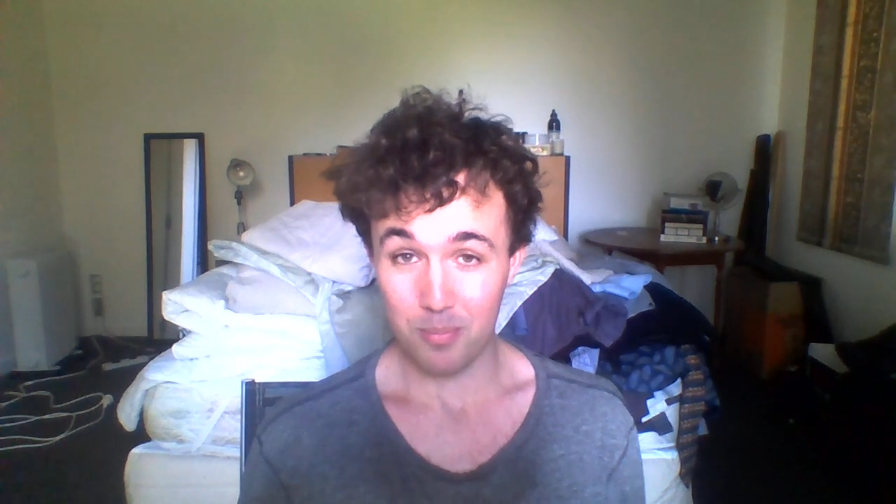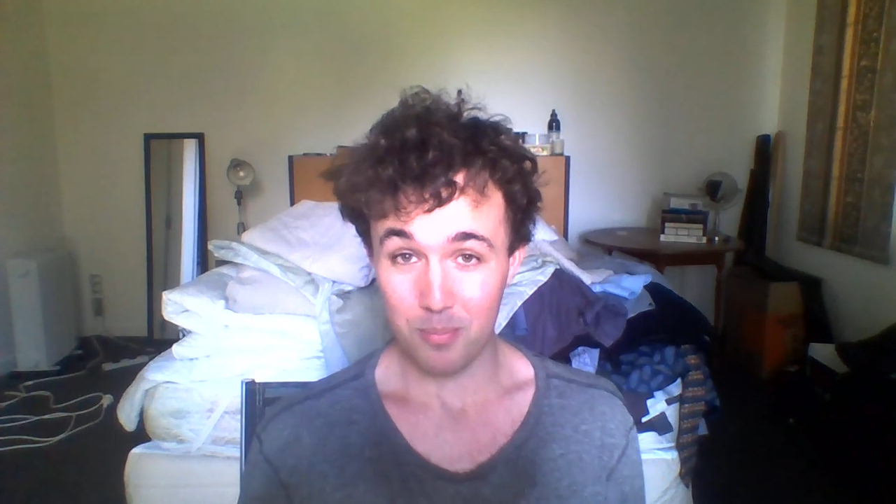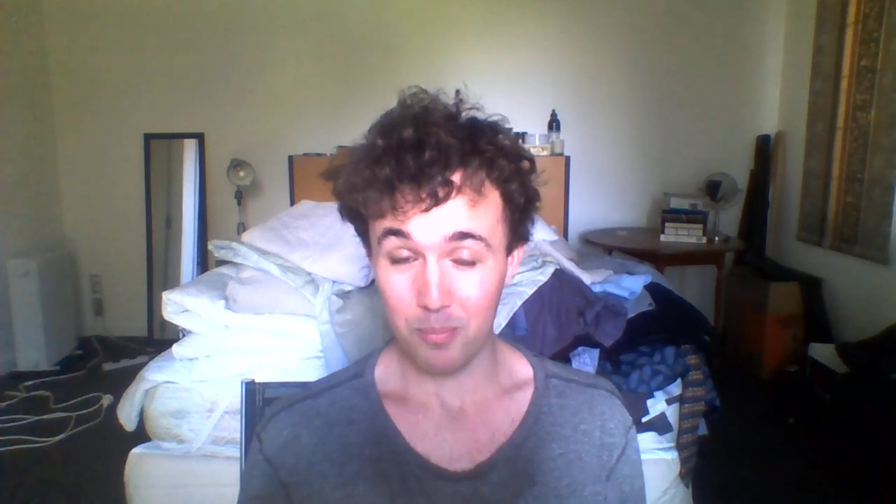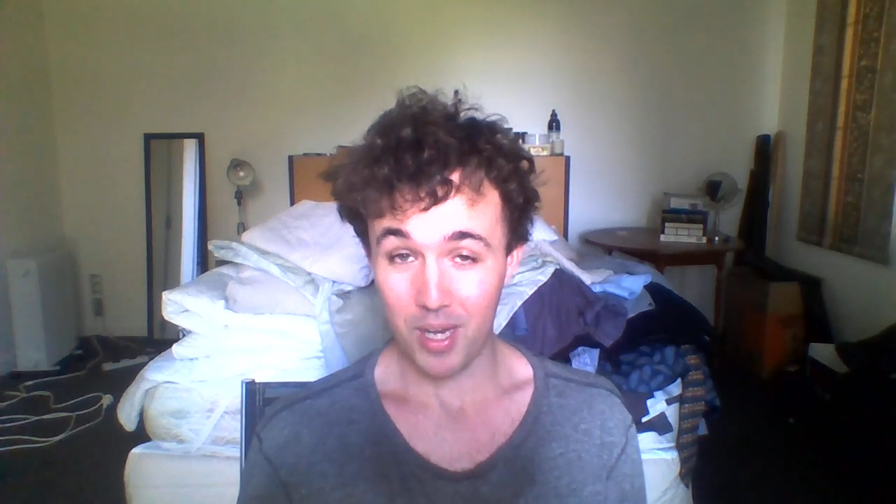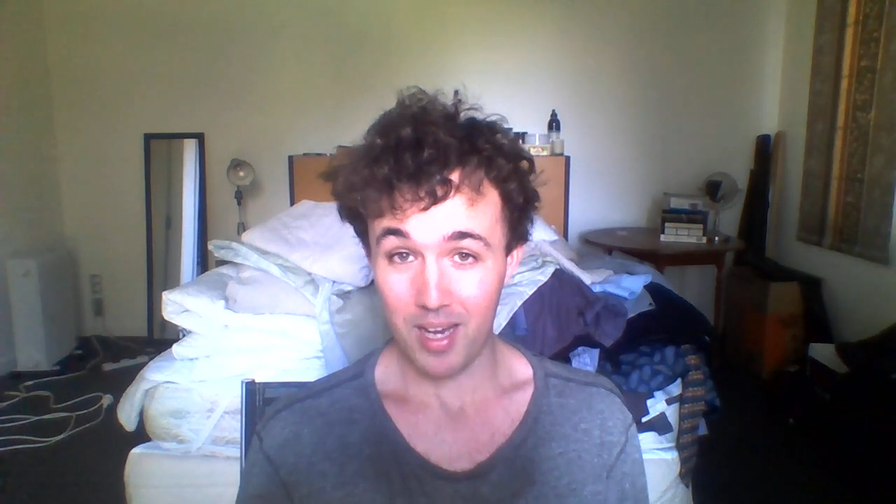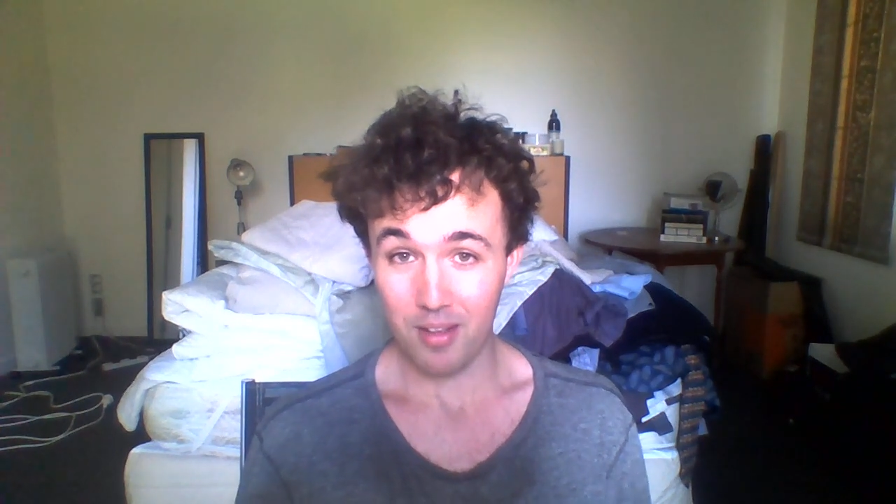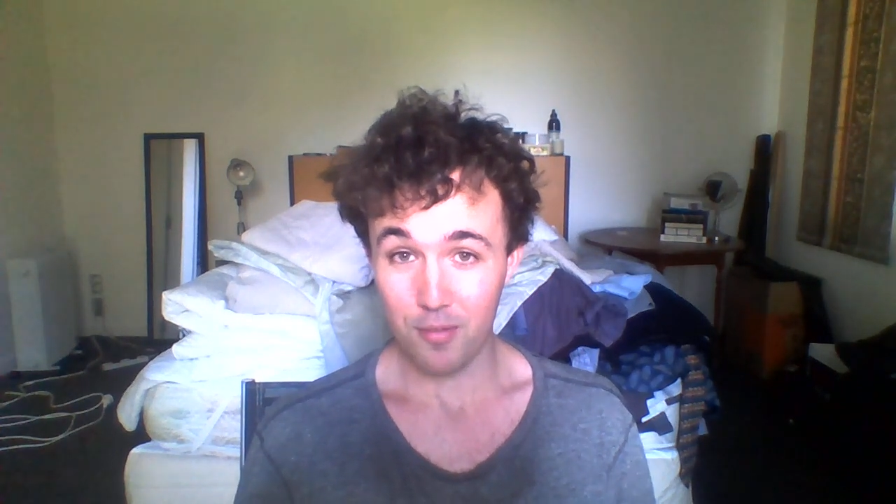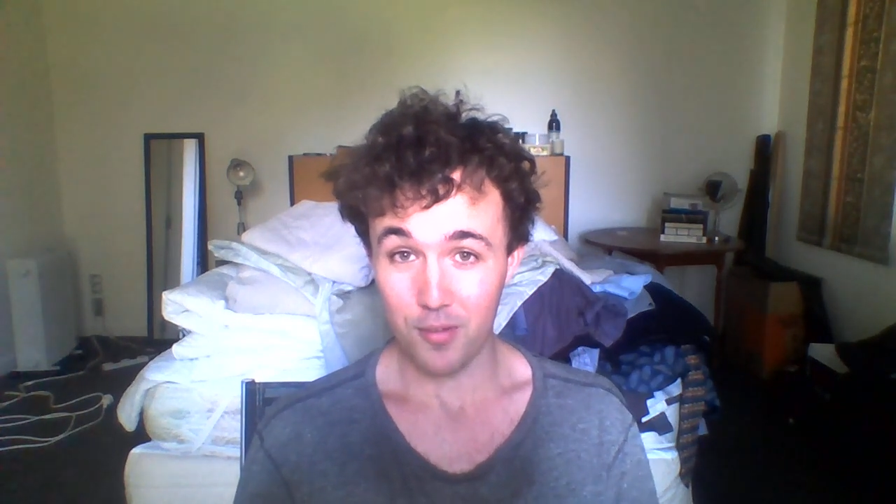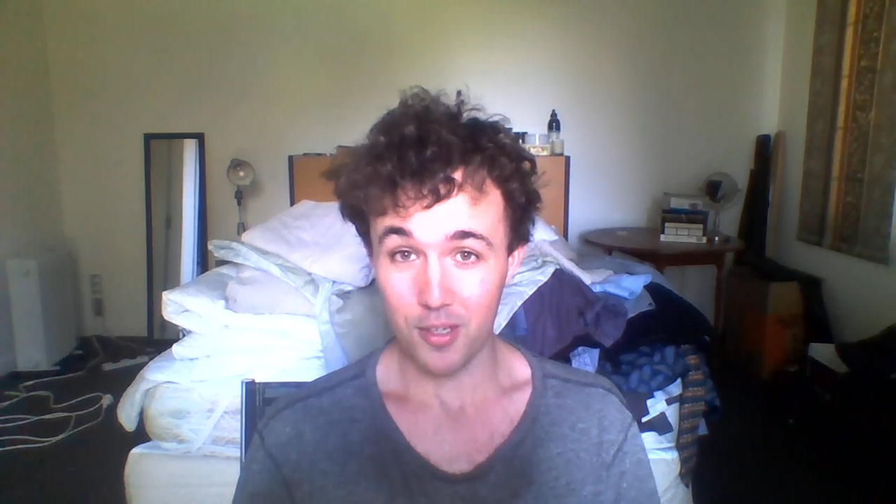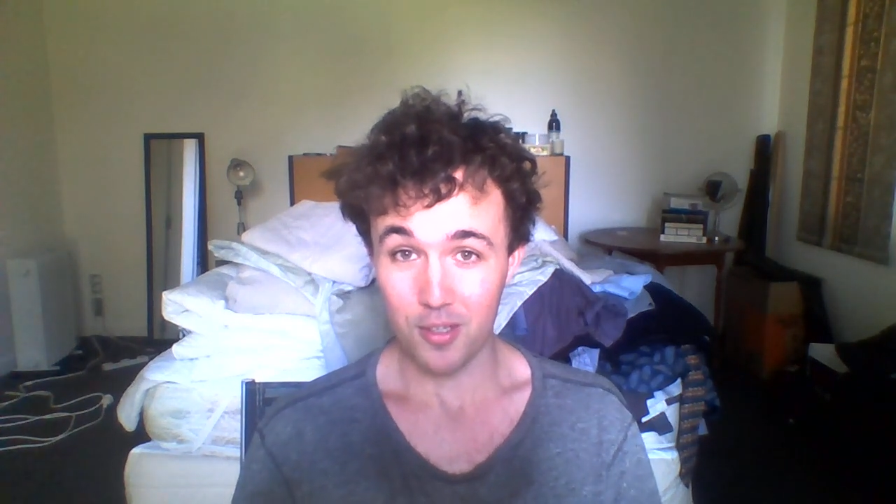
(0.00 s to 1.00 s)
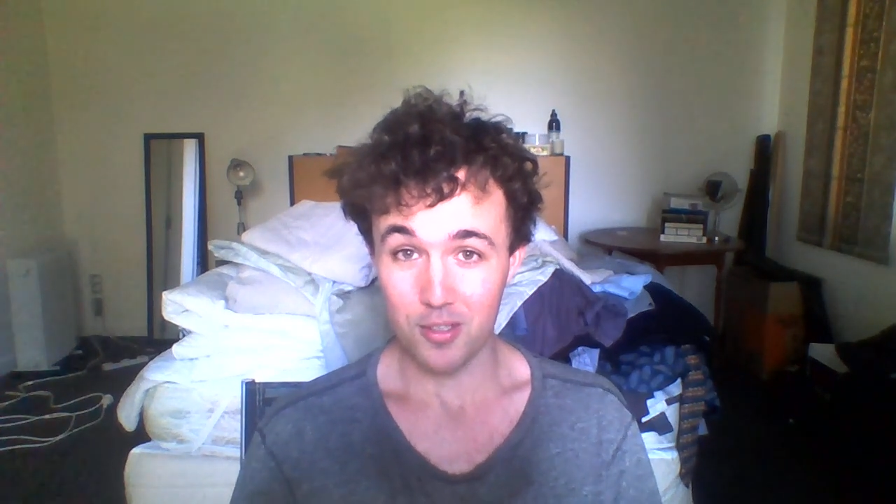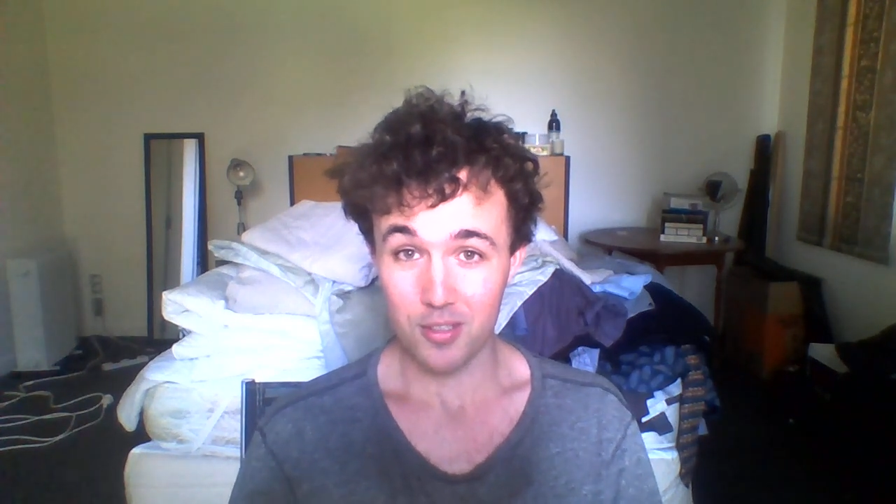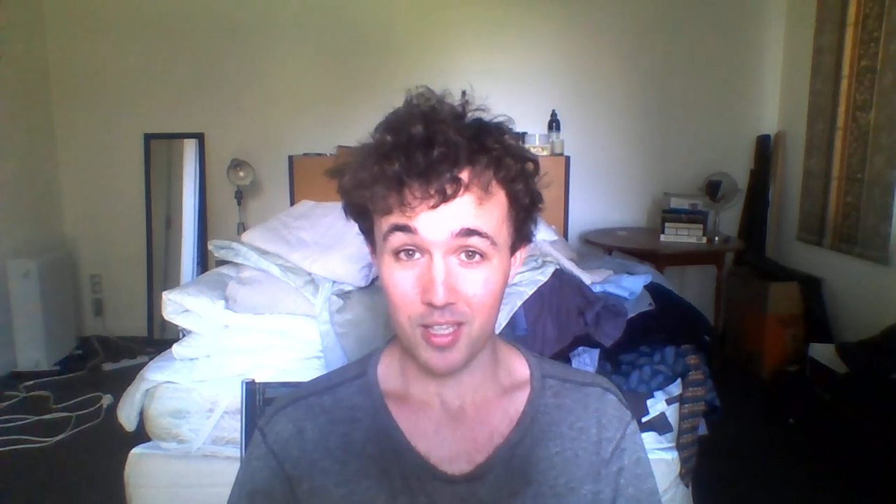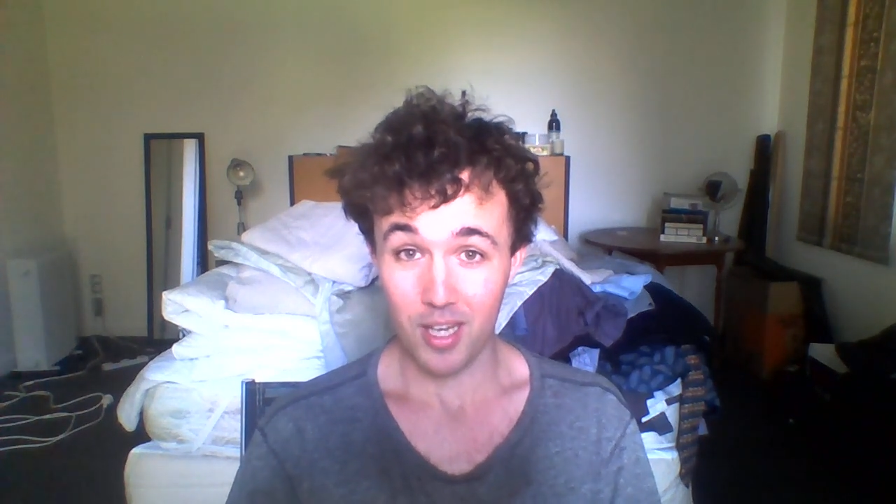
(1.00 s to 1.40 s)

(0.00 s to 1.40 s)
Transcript: in my other videos,